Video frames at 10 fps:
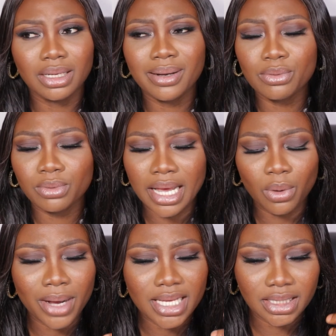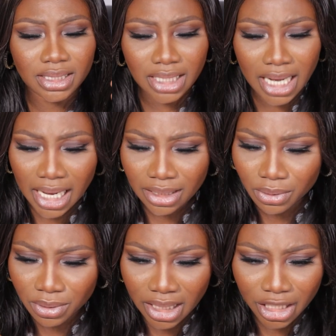Like, why is this card
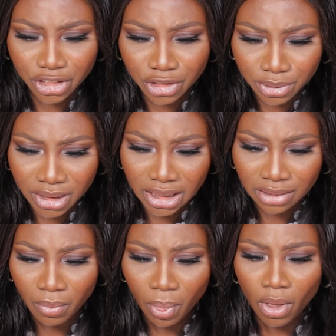not entering?